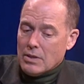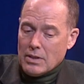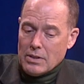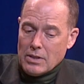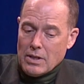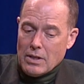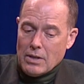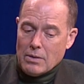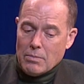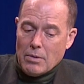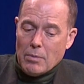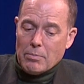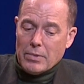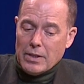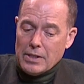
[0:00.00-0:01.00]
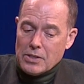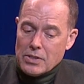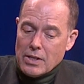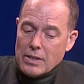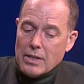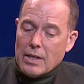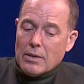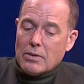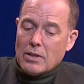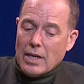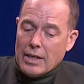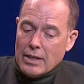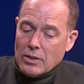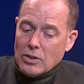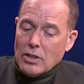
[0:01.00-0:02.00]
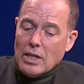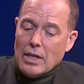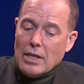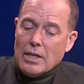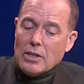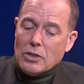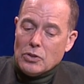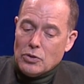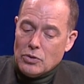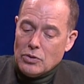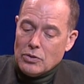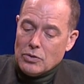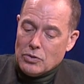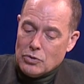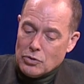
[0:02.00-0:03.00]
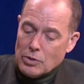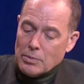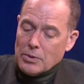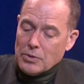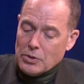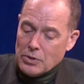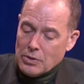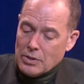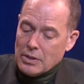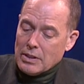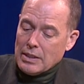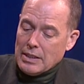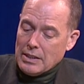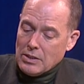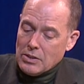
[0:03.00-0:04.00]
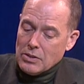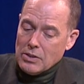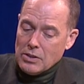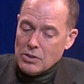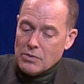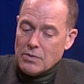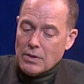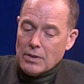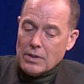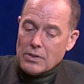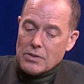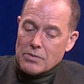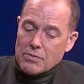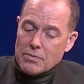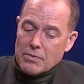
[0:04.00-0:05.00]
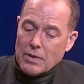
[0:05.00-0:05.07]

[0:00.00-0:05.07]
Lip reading: a place that then kind of dribbles urine into these various